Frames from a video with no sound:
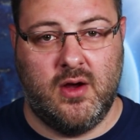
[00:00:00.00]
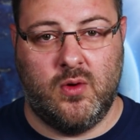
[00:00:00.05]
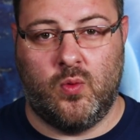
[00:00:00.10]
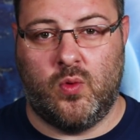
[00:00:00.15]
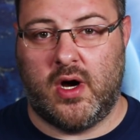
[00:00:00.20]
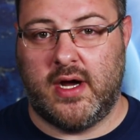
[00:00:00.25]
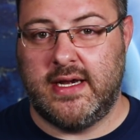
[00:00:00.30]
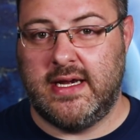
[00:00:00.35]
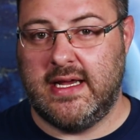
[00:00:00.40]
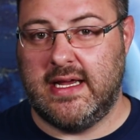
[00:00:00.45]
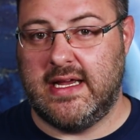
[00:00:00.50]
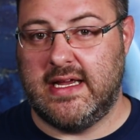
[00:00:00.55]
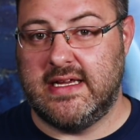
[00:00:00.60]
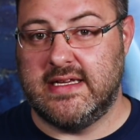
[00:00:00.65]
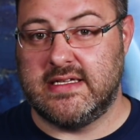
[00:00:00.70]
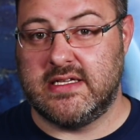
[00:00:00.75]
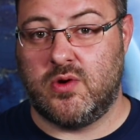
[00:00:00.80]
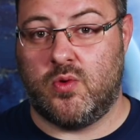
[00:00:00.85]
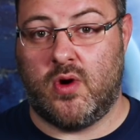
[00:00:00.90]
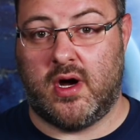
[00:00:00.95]
One
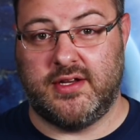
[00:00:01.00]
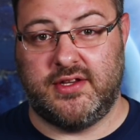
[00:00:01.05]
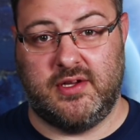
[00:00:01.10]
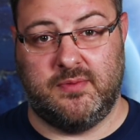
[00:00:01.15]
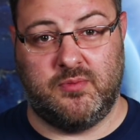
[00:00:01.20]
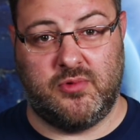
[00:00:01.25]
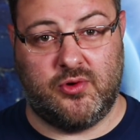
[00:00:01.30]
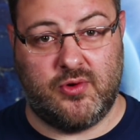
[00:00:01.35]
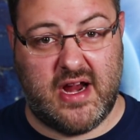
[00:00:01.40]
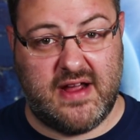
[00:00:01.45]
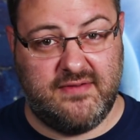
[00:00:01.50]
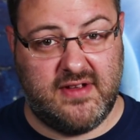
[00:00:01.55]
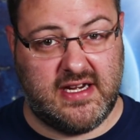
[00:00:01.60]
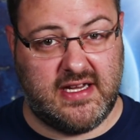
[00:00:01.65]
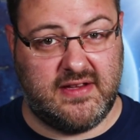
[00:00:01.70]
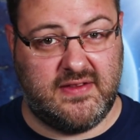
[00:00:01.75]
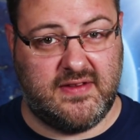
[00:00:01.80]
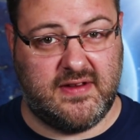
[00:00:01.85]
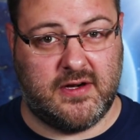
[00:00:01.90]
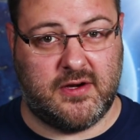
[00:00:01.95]
is quantum
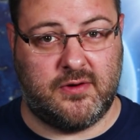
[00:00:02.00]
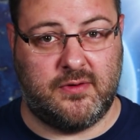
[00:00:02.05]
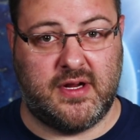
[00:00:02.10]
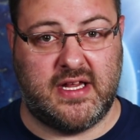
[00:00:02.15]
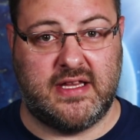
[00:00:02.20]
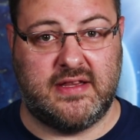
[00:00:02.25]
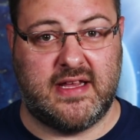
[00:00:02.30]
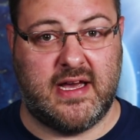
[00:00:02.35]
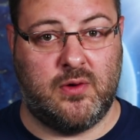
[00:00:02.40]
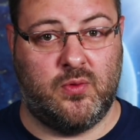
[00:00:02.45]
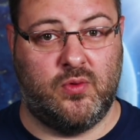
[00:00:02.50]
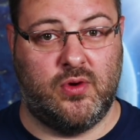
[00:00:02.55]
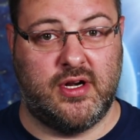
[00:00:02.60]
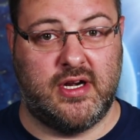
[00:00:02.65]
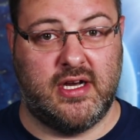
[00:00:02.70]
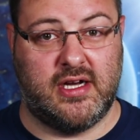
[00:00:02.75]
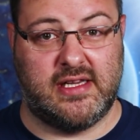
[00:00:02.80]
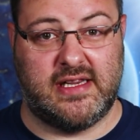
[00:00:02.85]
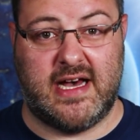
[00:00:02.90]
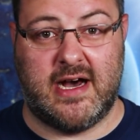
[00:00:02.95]
gravity theory that
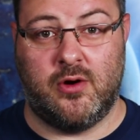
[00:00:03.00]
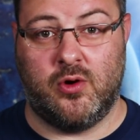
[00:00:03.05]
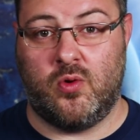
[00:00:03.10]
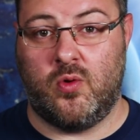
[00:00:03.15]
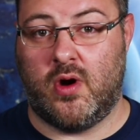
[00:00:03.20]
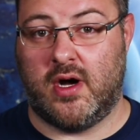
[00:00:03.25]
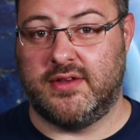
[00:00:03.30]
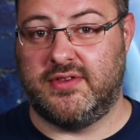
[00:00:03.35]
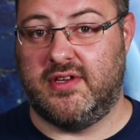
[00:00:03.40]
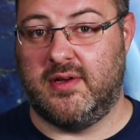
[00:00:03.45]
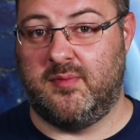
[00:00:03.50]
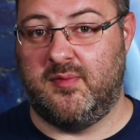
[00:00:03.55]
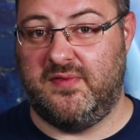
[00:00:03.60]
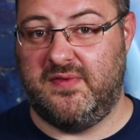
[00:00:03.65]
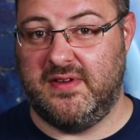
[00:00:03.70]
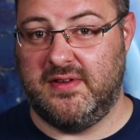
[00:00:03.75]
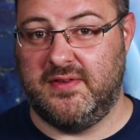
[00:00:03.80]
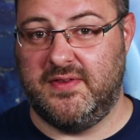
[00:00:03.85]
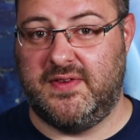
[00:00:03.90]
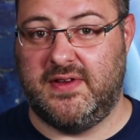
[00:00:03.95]
would allow quantum
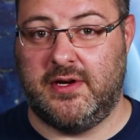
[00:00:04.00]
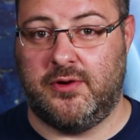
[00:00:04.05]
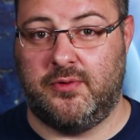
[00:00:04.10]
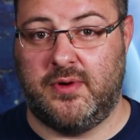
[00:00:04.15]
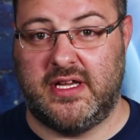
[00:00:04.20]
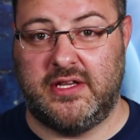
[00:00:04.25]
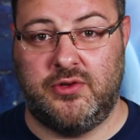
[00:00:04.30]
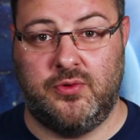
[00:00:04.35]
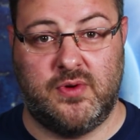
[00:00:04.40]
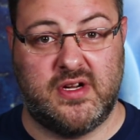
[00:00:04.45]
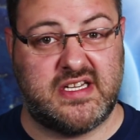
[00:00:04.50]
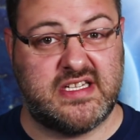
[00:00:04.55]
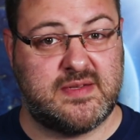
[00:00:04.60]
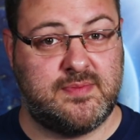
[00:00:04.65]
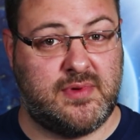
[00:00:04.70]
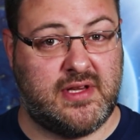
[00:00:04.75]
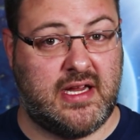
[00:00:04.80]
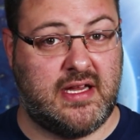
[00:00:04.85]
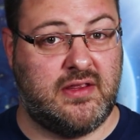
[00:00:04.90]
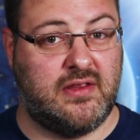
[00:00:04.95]
field theory to
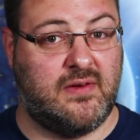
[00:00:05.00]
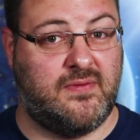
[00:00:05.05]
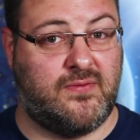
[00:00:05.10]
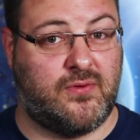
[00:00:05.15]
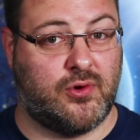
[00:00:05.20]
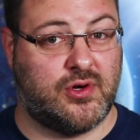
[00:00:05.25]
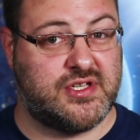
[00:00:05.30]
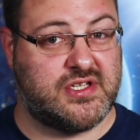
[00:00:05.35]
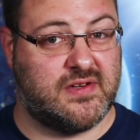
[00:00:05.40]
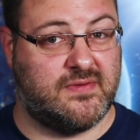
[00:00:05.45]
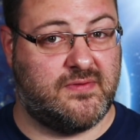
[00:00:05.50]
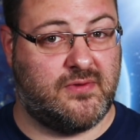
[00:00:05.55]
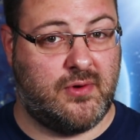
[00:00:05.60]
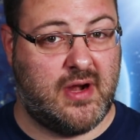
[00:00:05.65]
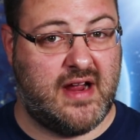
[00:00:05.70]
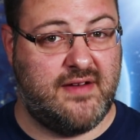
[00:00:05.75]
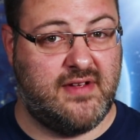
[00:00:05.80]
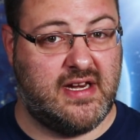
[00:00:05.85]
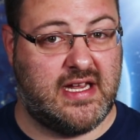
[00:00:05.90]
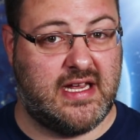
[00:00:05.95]
explain the force of
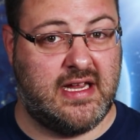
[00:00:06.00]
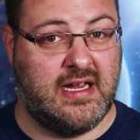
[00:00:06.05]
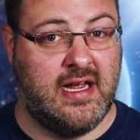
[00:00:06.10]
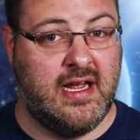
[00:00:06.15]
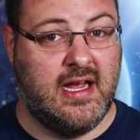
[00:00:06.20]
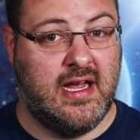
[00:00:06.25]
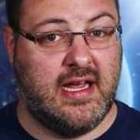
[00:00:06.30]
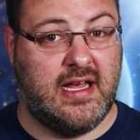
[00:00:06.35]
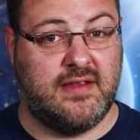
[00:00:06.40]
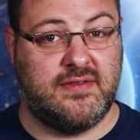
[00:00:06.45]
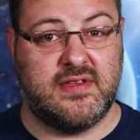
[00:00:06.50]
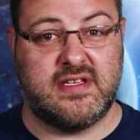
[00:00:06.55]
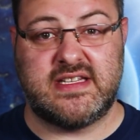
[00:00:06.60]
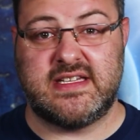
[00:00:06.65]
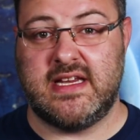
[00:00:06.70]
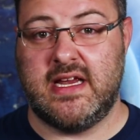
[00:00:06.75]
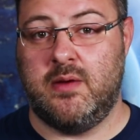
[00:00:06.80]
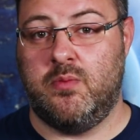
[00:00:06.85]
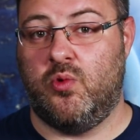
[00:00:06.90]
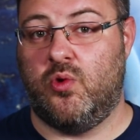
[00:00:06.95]
gravity in the
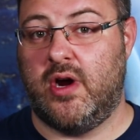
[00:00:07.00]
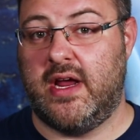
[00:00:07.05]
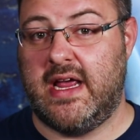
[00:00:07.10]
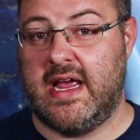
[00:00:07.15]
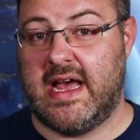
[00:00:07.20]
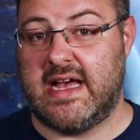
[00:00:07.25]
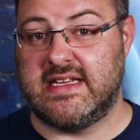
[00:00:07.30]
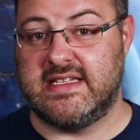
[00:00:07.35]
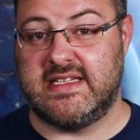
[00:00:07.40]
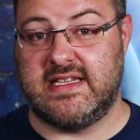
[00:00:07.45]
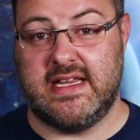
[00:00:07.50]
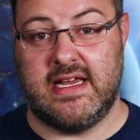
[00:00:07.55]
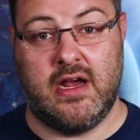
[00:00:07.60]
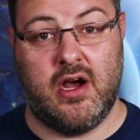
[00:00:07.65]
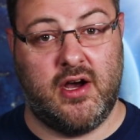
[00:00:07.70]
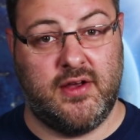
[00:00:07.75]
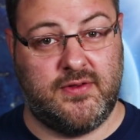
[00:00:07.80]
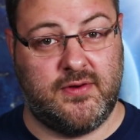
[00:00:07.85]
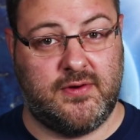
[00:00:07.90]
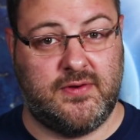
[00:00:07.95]
same way as
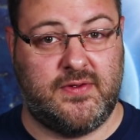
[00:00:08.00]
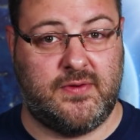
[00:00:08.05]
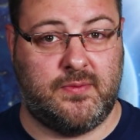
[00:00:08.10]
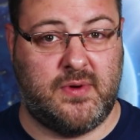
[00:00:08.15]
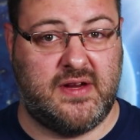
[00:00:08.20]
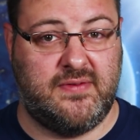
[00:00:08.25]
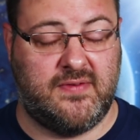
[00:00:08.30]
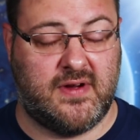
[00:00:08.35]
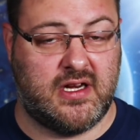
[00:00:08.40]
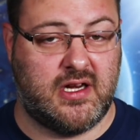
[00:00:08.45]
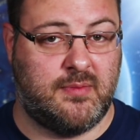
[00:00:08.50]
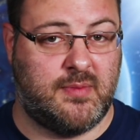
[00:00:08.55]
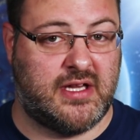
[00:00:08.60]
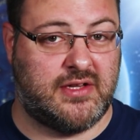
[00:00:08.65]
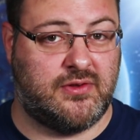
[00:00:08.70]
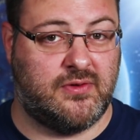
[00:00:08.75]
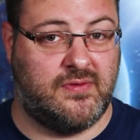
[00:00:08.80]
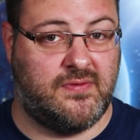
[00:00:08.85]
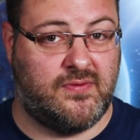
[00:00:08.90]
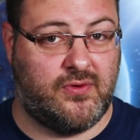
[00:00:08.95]
the other three
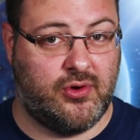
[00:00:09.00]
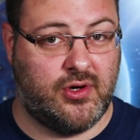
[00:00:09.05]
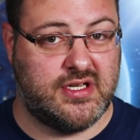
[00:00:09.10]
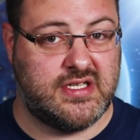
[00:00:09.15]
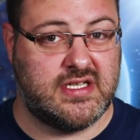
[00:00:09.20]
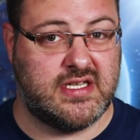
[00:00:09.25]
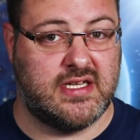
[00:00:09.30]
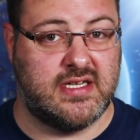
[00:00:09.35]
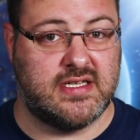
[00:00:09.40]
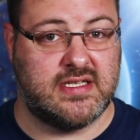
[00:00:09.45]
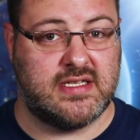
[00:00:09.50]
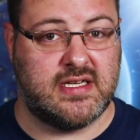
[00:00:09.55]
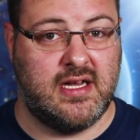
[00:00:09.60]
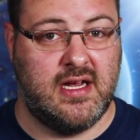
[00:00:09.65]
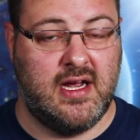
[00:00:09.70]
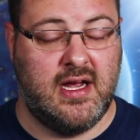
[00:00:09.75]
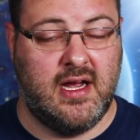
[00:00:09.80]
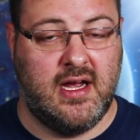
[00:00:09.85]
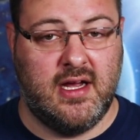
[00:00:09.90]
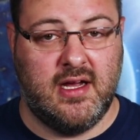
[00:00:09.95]
fundamental forces.